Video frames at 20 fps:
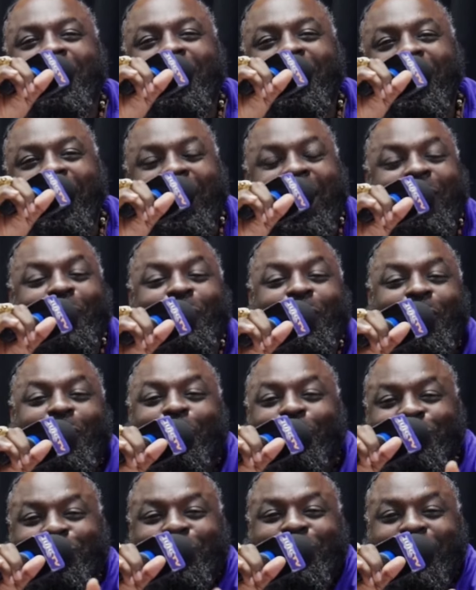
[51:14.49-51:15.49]
They're like, we don't
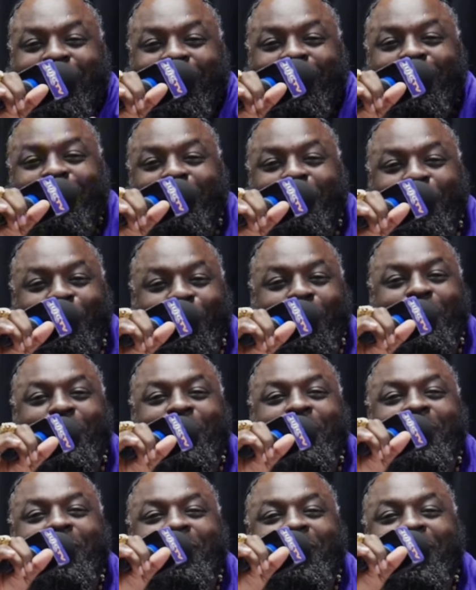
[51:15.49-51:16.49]
want you to stay on
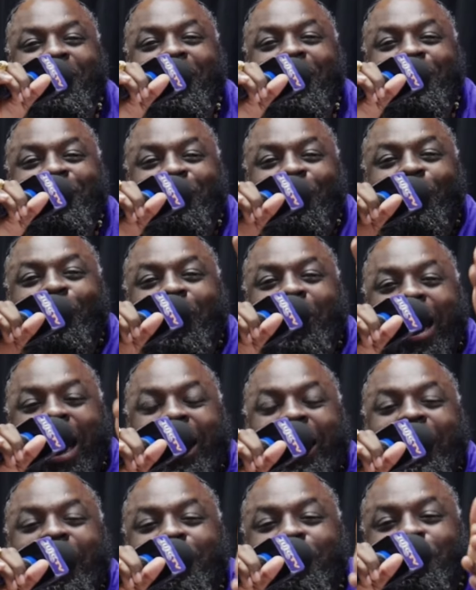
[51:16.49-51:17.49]
unemployment. So I
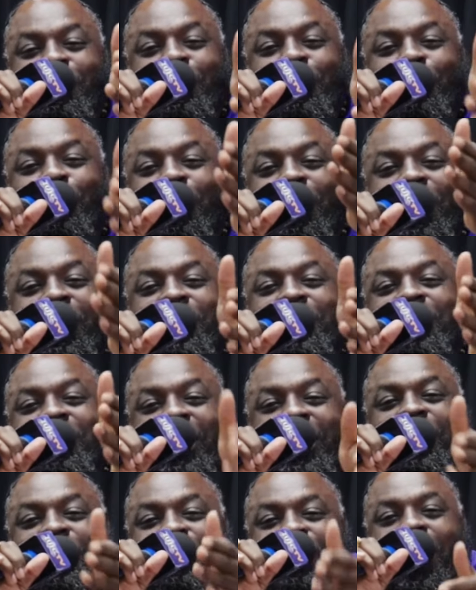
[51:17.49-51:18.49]
need you to do at least
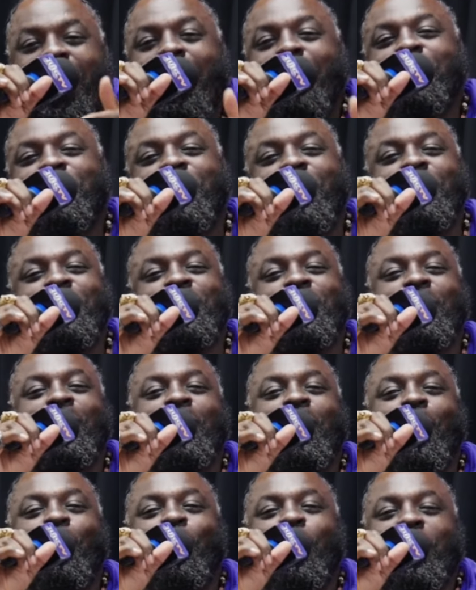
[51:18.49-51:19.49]
10 job search
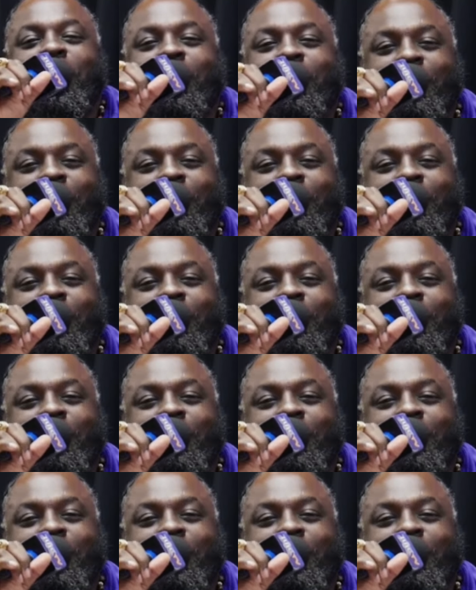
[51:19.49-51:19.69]
a week.